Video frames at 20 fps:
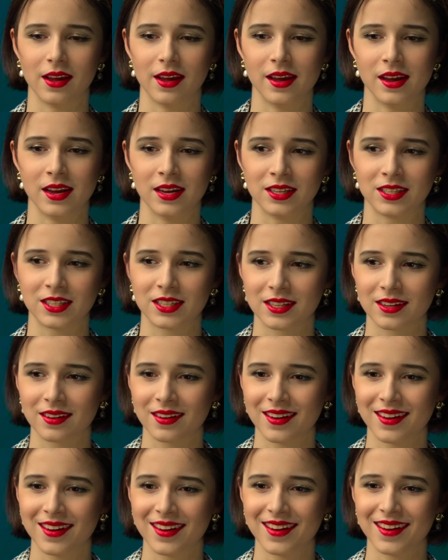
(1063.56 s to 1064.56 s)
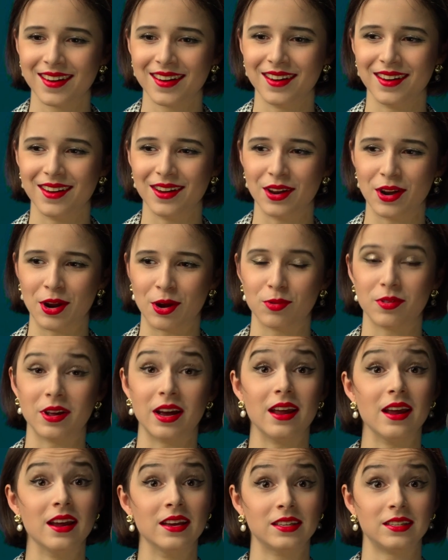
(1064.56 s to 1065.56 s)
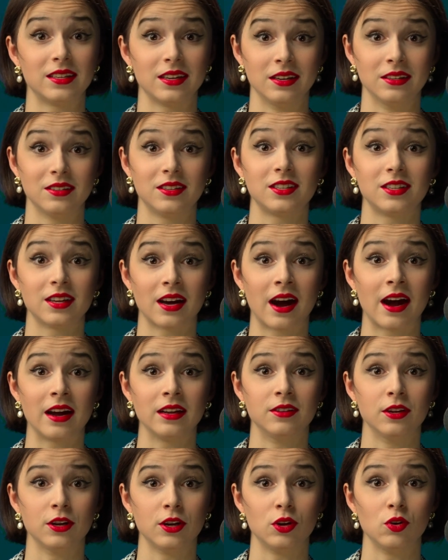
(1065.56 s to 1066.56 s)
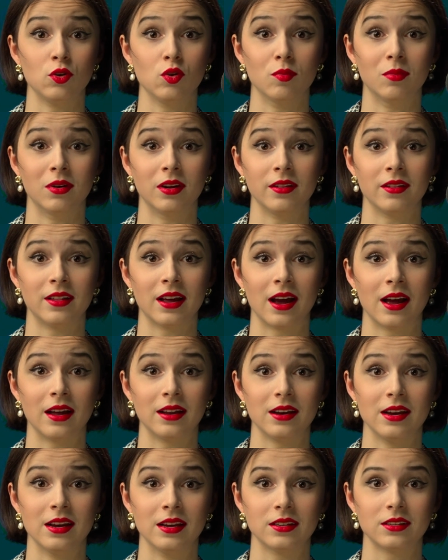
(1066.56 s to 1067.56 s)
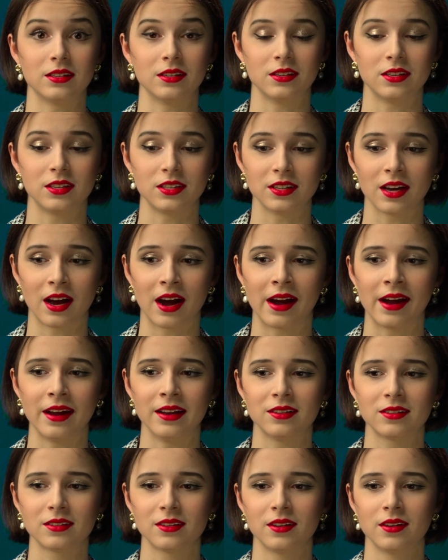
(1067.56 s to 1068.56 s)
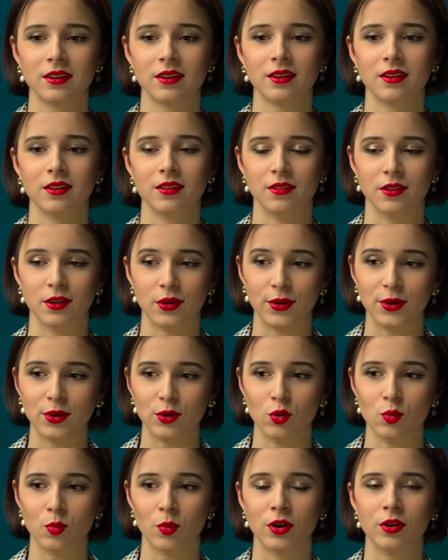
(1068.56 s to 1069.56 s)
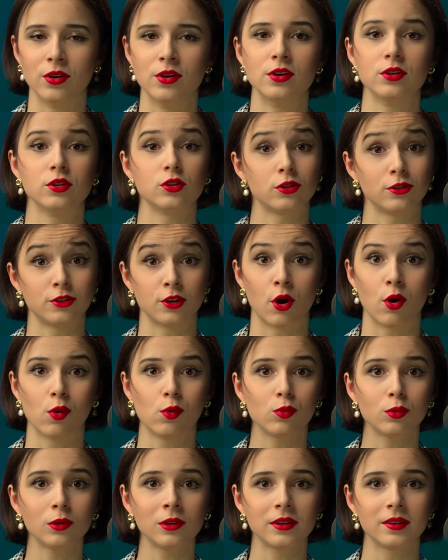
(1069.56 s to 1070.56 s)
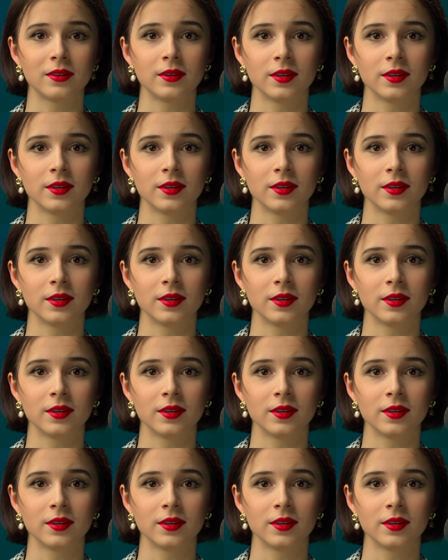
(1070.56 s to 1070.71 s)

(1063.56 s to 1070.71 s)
is, that is inside the human, that is inside the human soul.